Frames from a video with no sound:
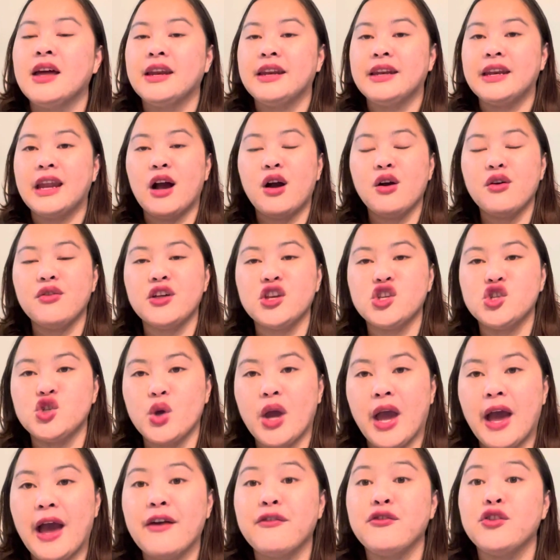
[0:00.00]
Now that you
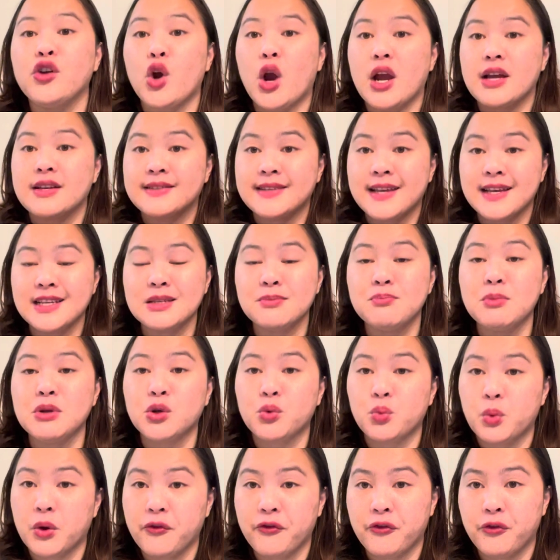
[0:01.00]
have your
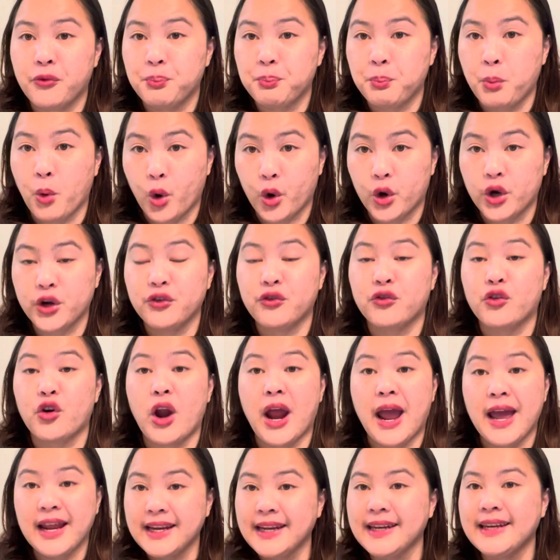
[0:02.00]
assessment report for
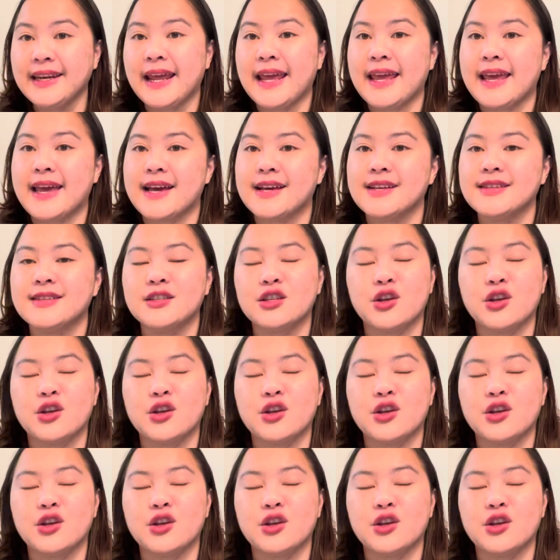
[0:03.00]
NNAS,